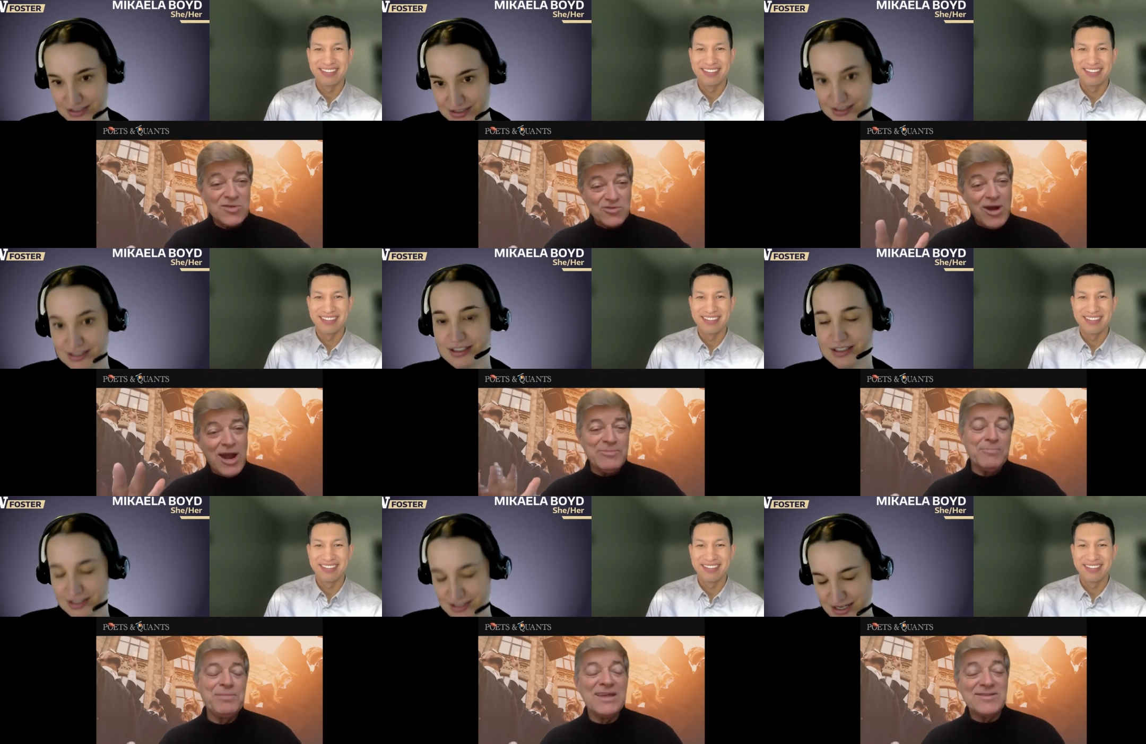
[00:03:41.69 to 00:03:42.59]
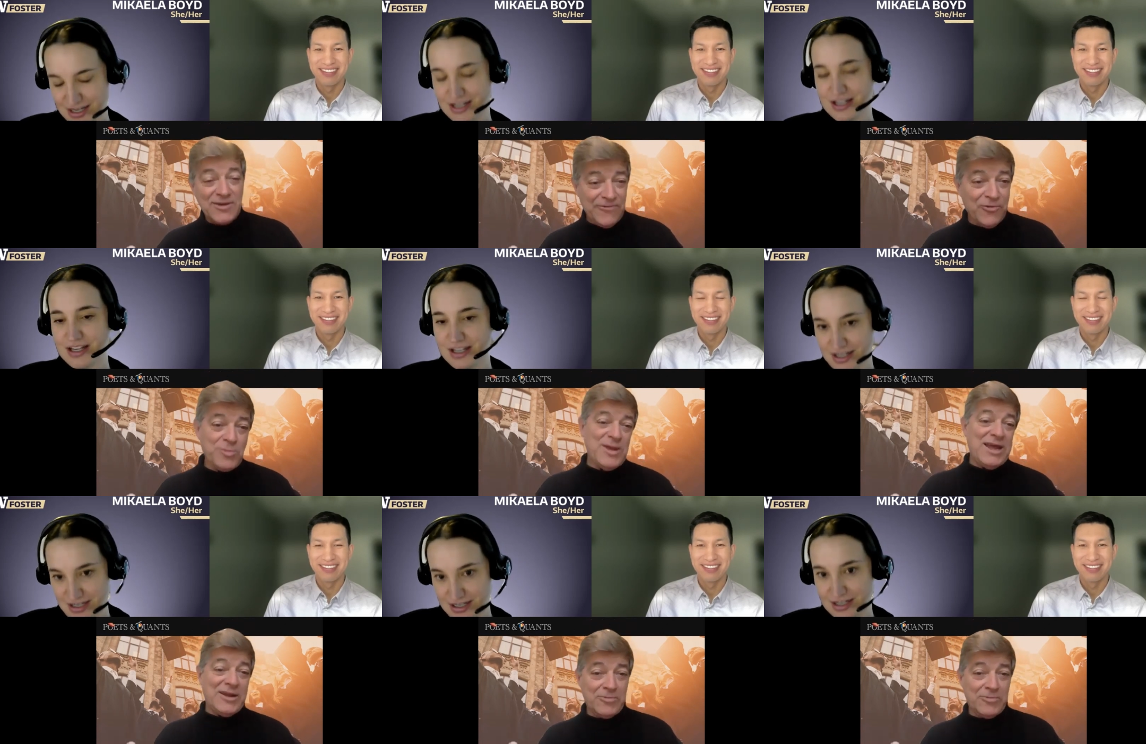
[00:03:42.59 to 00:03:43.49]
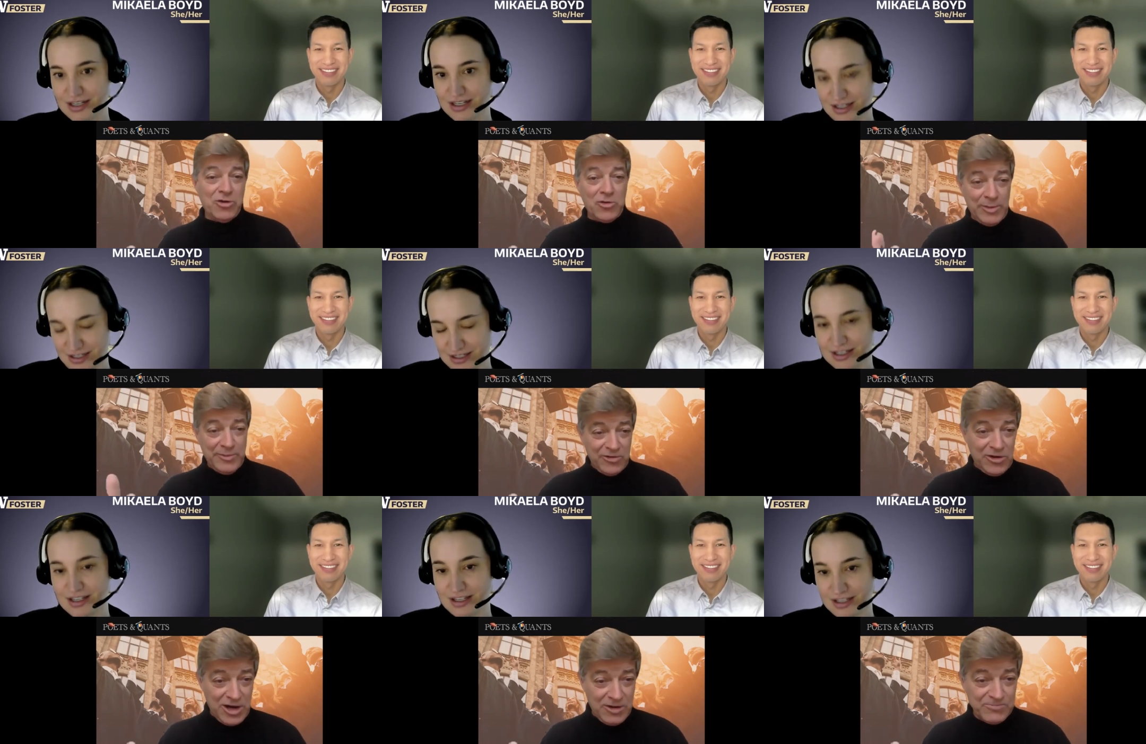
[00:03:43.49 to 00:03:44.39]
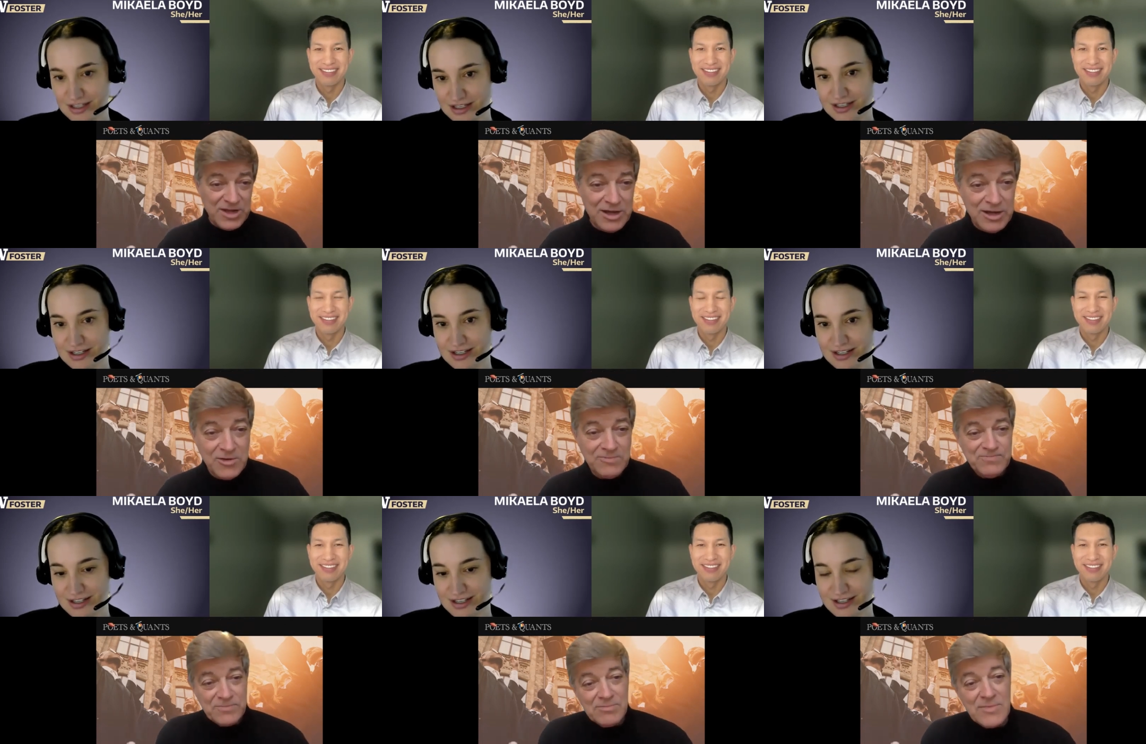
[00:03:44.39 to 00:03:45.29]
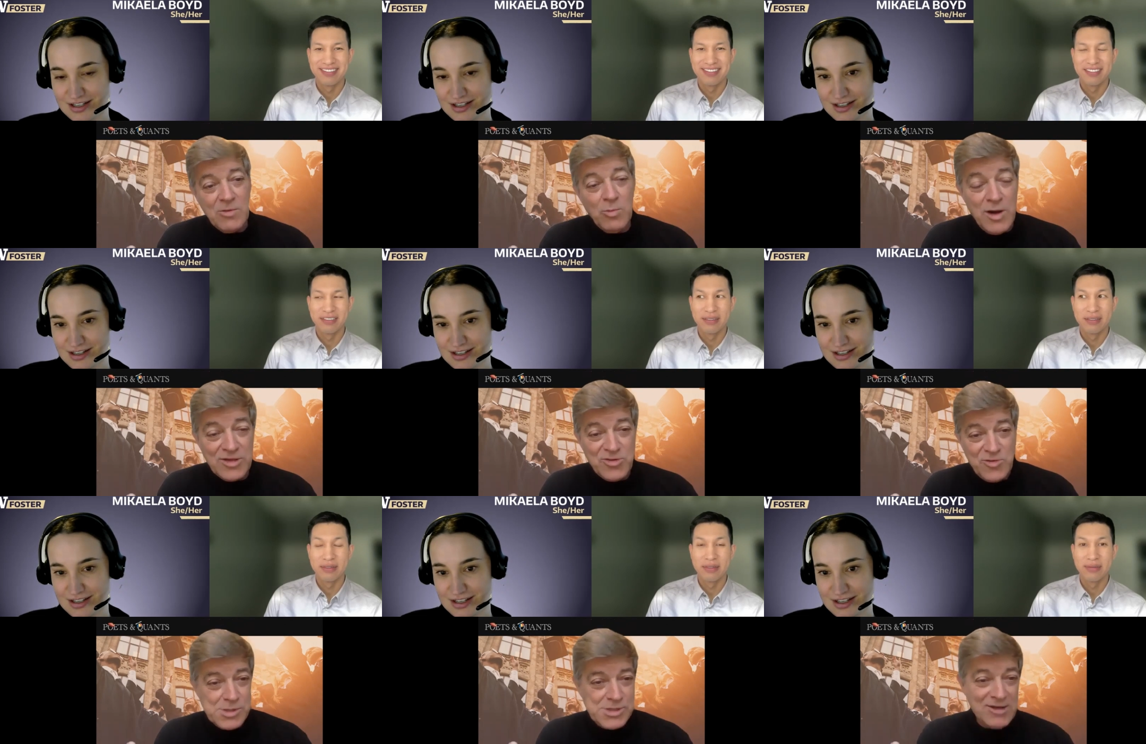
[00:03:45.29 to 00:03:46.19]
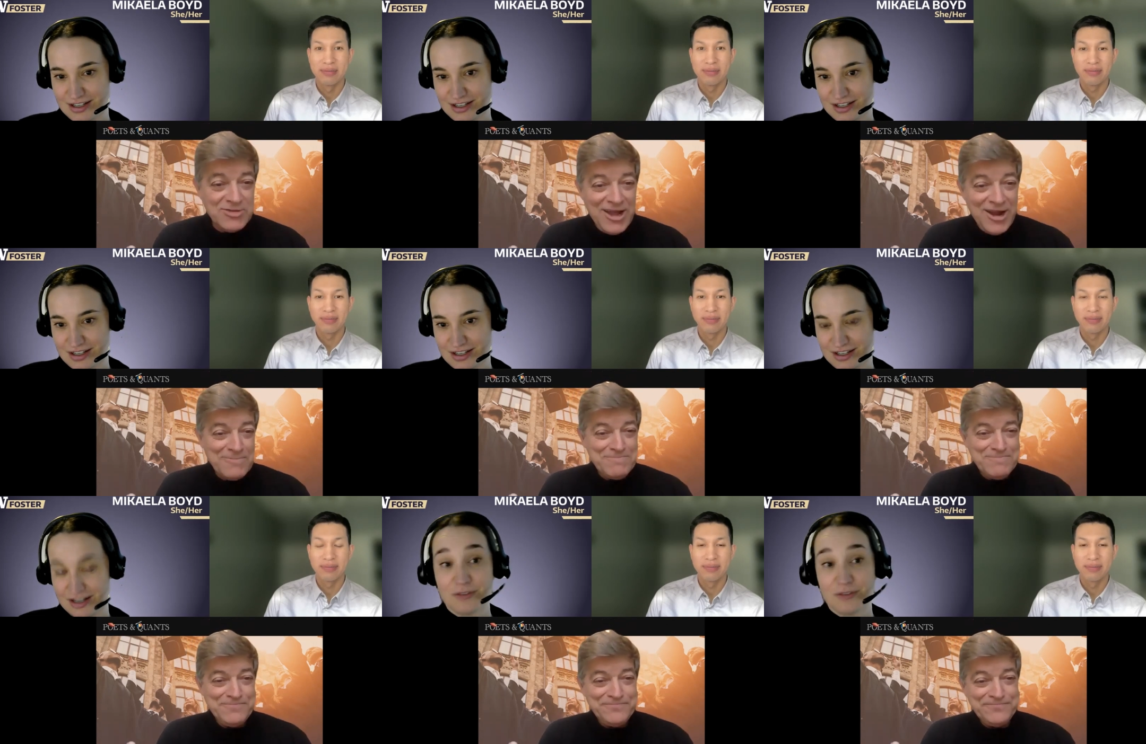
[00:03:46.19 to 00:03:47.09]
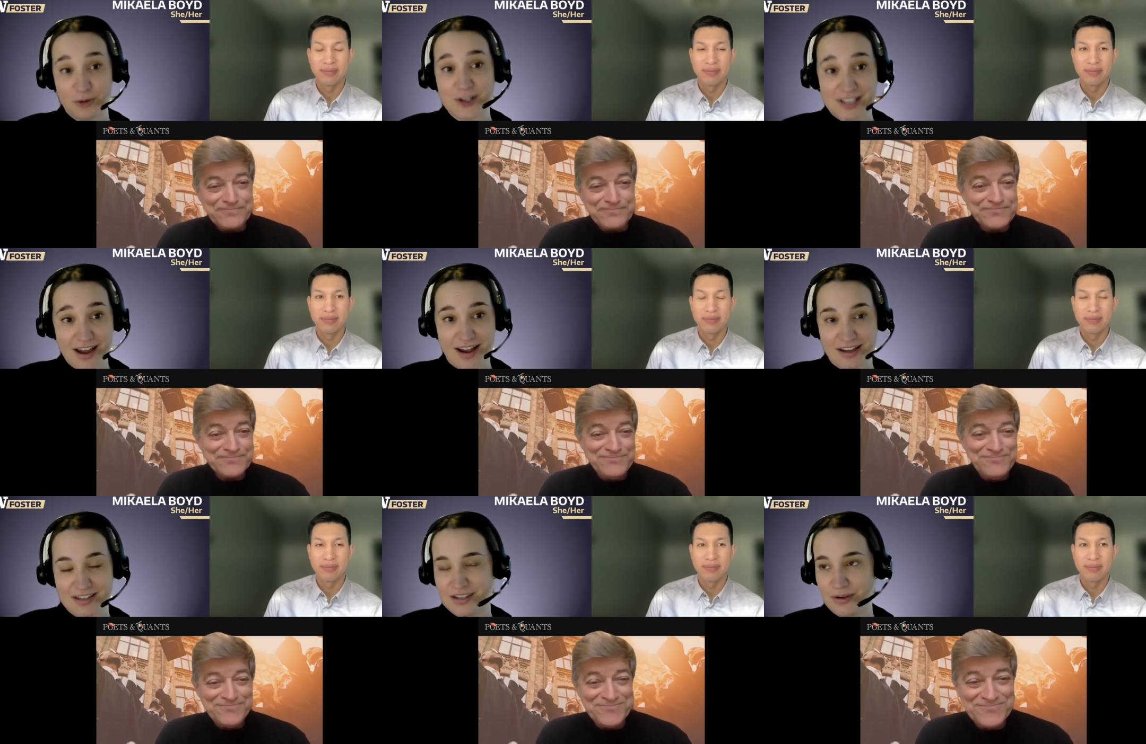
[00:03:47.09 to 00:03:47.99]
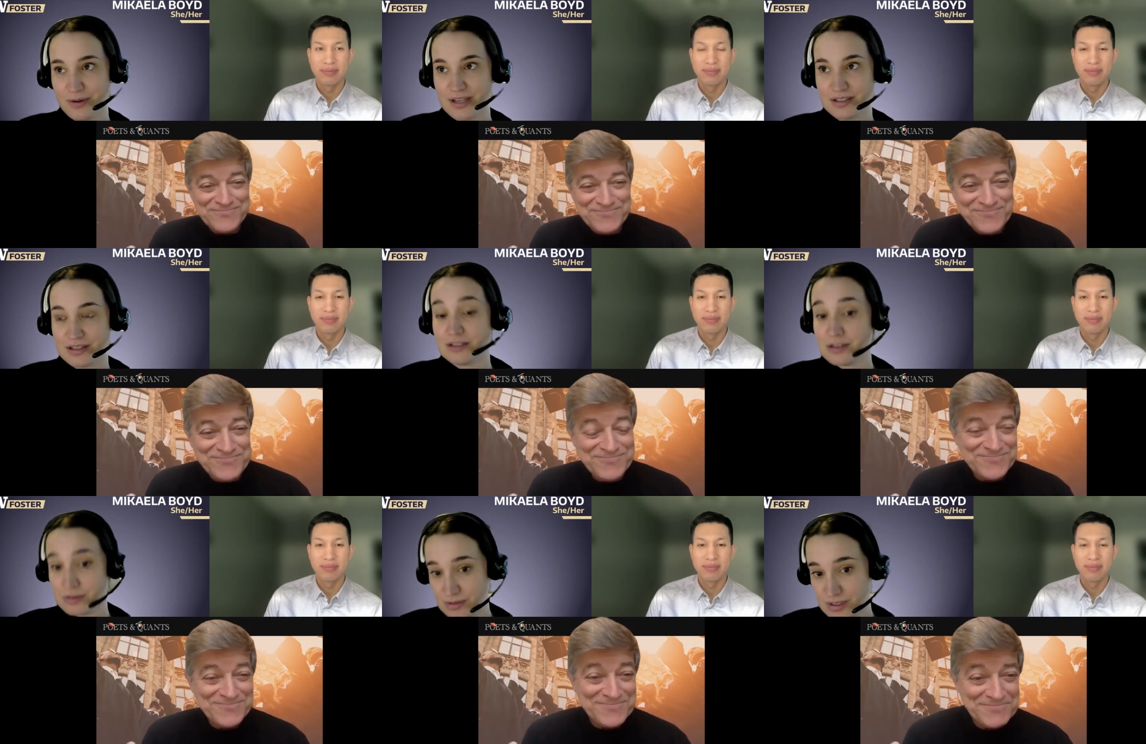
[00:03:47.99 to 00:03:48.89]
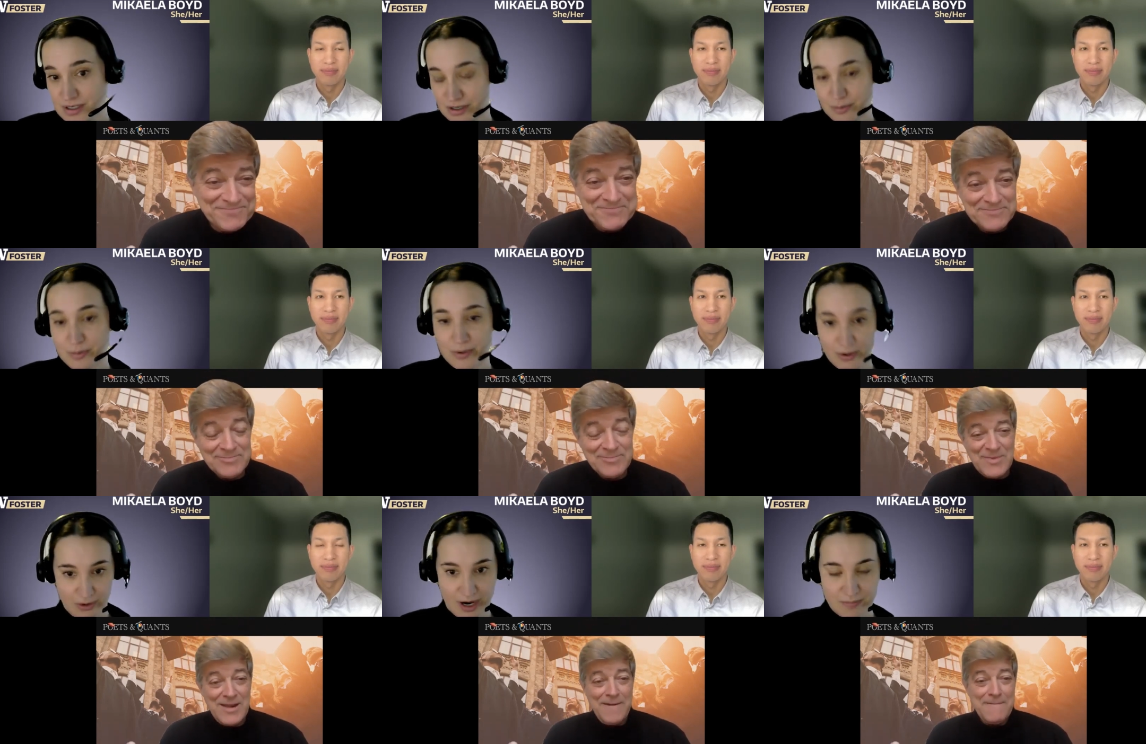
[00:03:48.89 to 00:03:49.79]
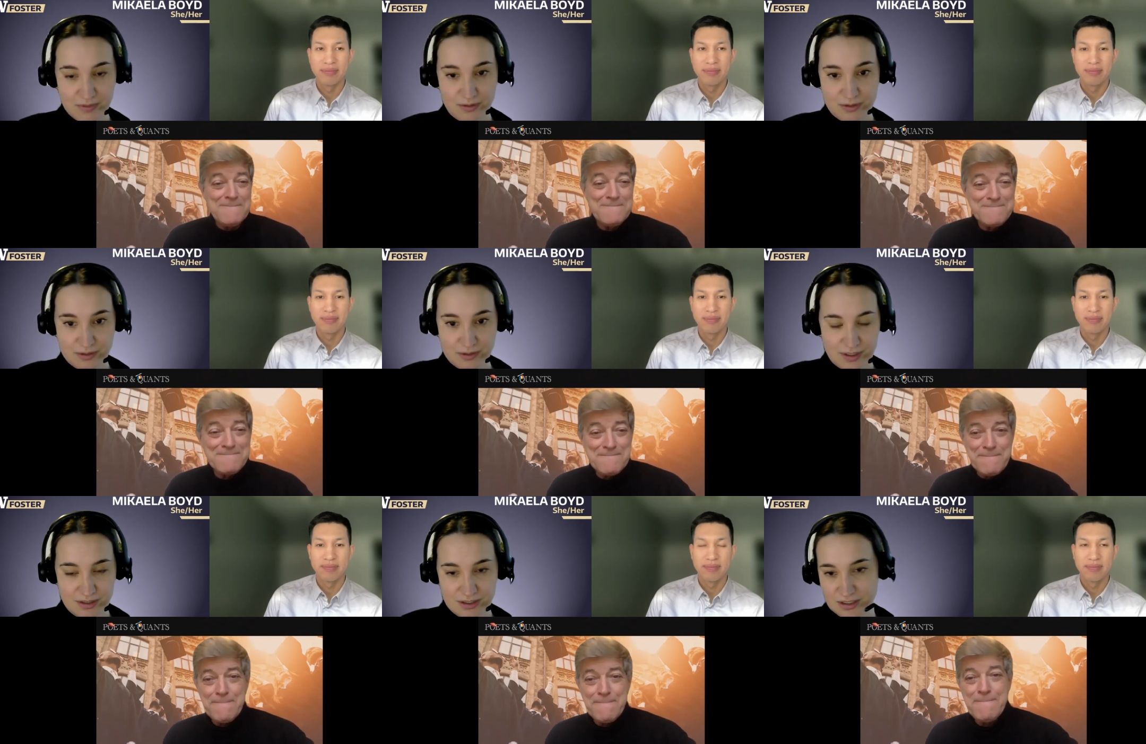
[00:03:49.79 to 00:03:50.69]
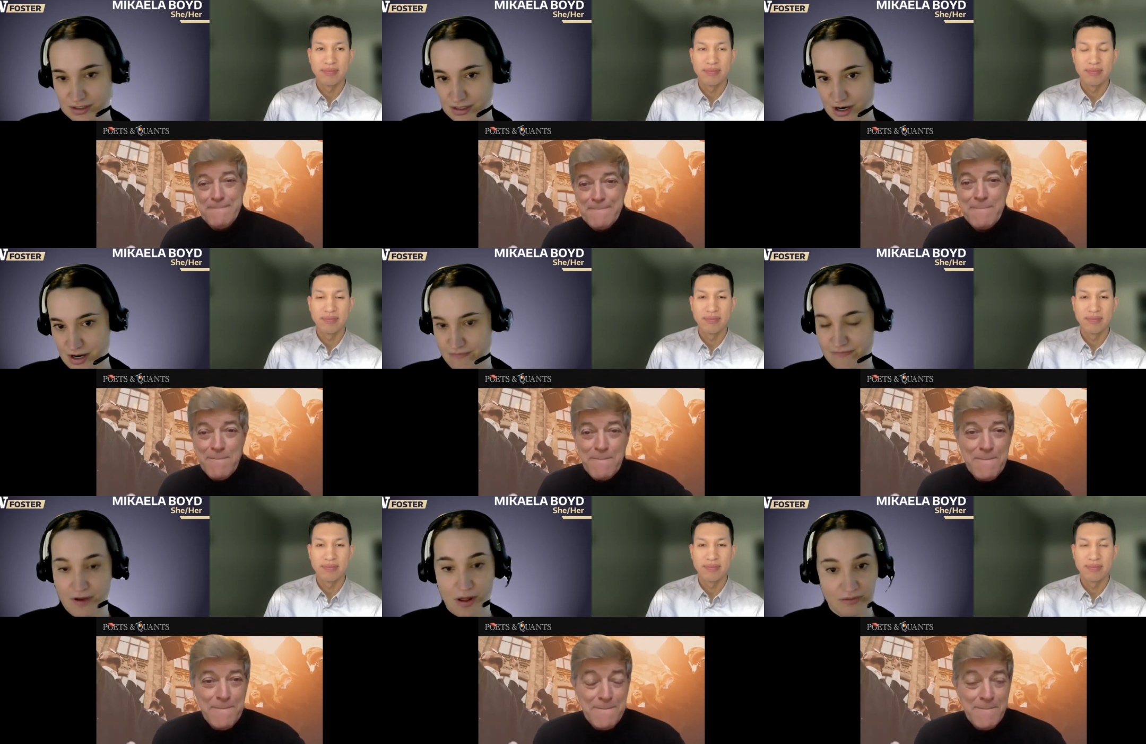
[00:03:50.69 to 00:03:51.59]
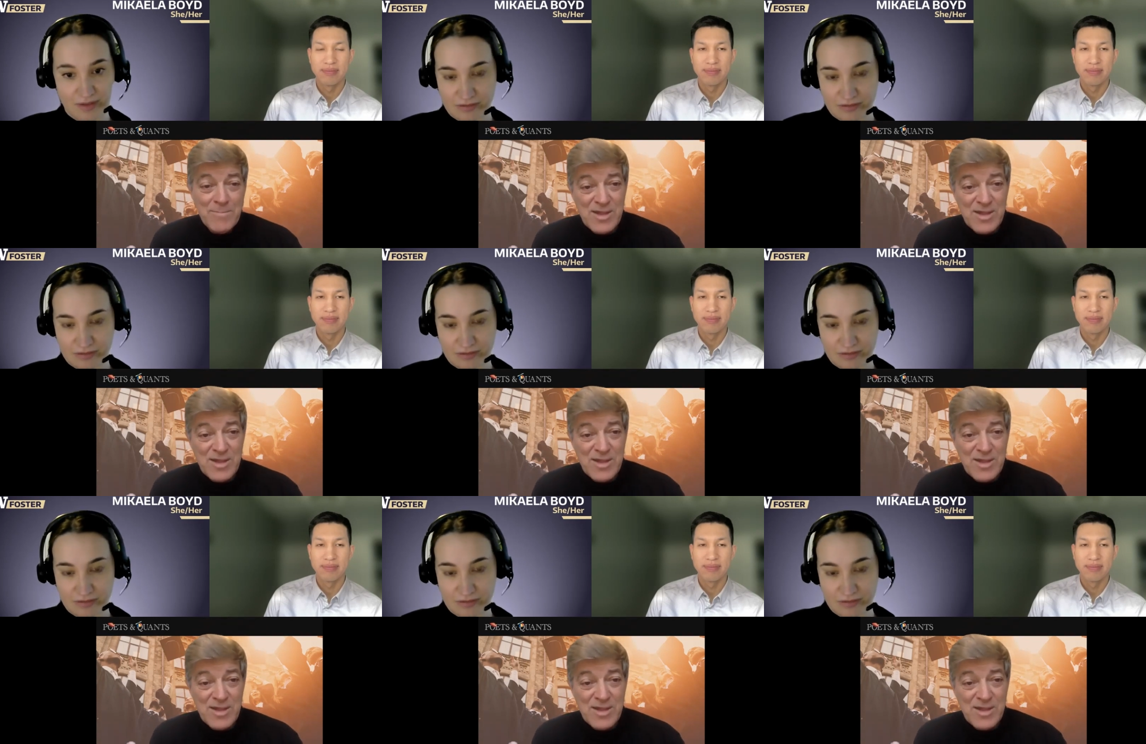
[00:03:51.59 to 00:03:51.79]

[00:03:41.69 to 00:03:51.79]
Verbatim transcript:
Speaker 1: describe the basic format of the program for our watchers out there.
Speaker 2: Of course, yeah. So it's a 2-year program. So students start in fall of